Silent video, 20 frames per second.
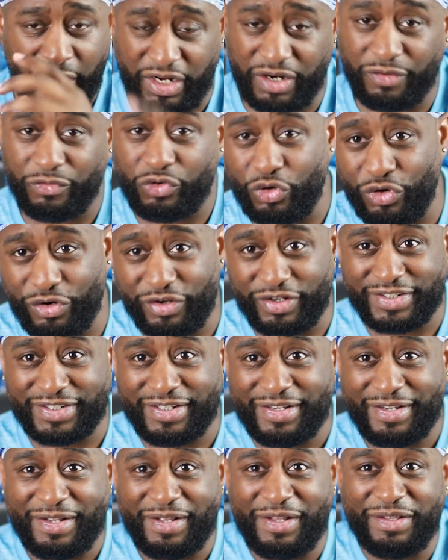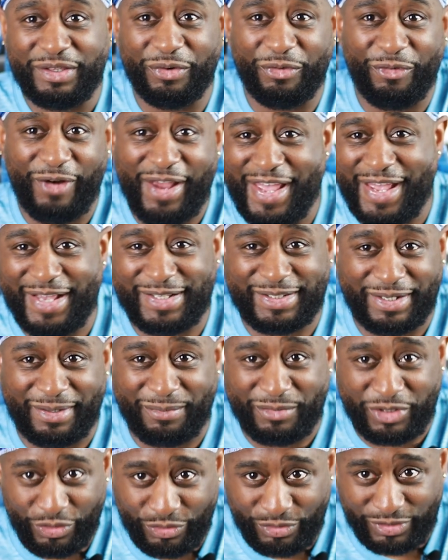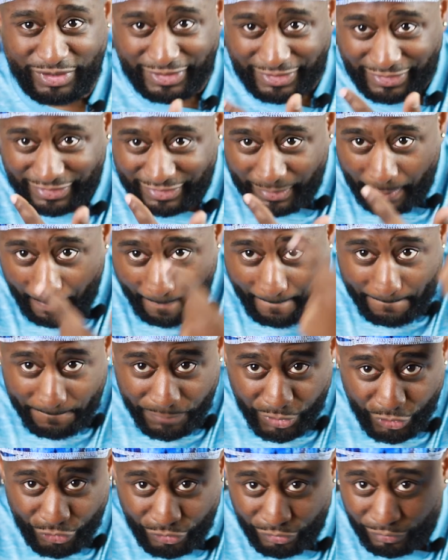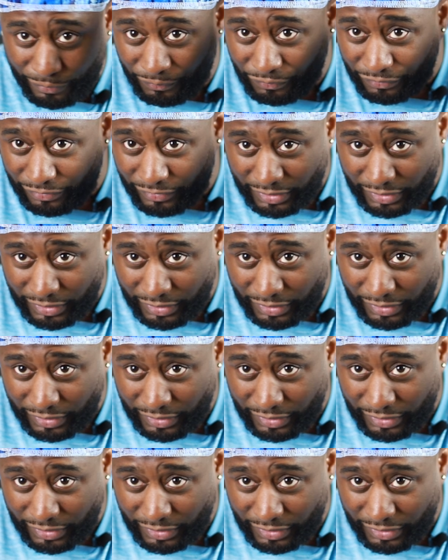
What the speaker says: And of course, the rags that I'm using, boom.